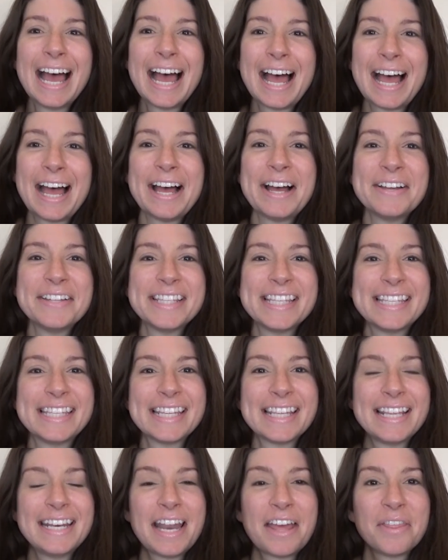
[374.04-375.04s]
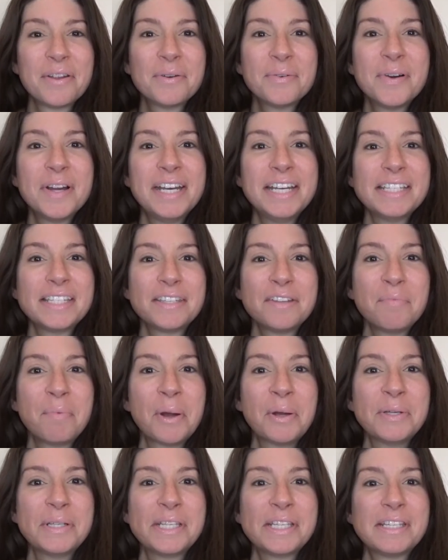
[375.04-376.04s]
Uh, this is another one. It's
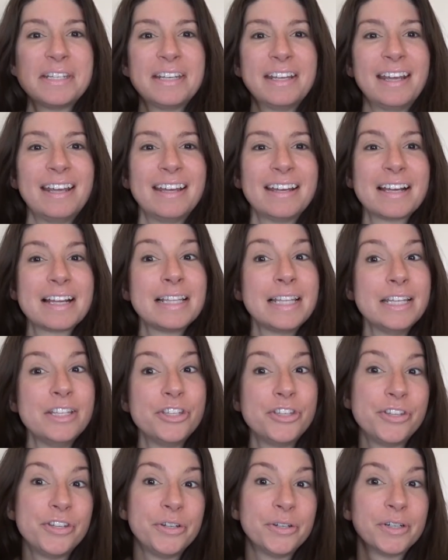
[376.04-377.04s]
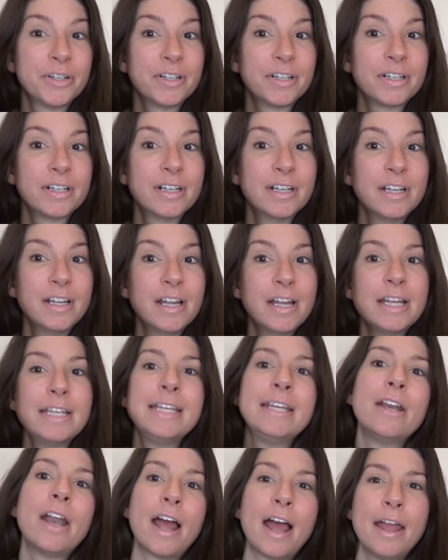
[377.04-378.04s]
supposed to cleanse your,
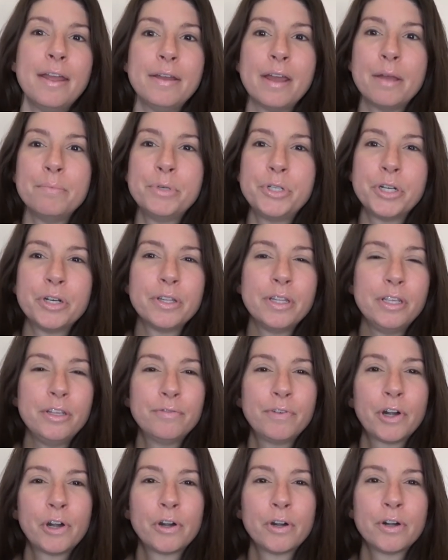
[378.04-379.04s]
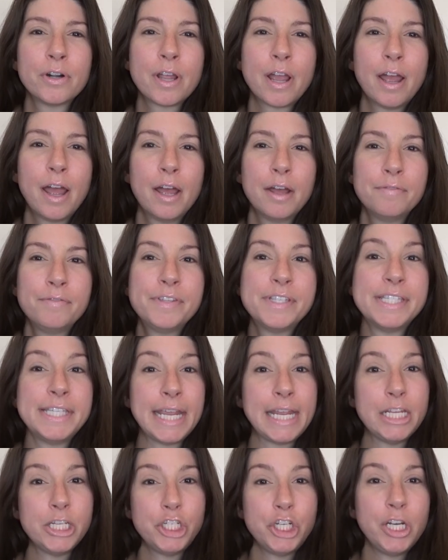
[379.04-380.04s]
you know, I, I'm sure that you've heard of
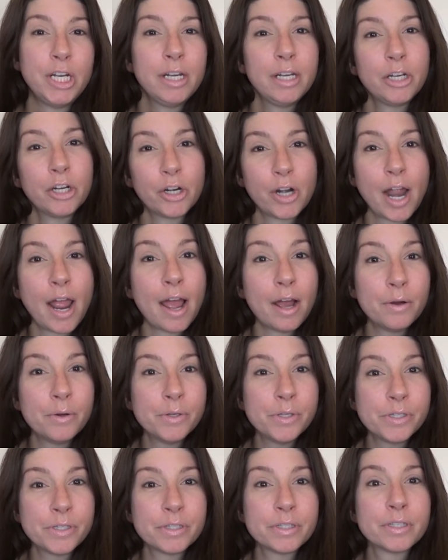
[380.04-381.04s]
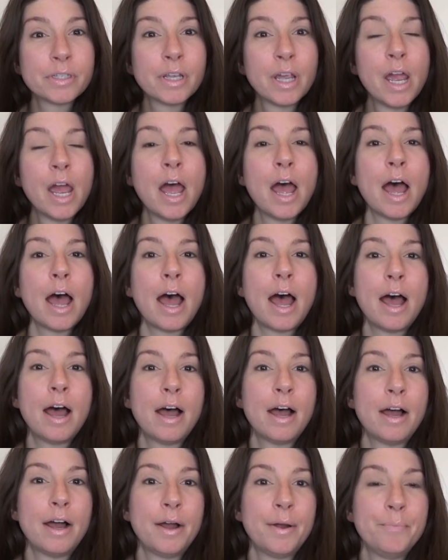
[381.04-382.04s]
saging your house,
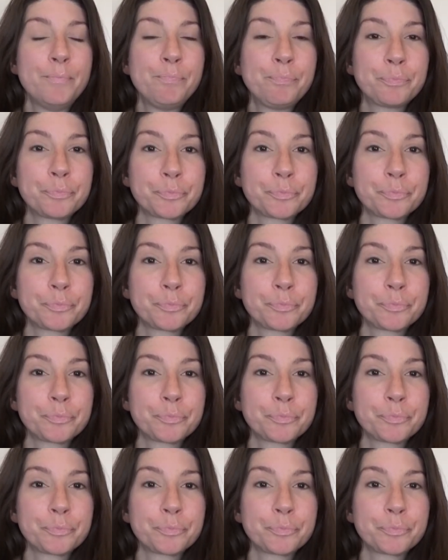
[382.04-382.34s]
um,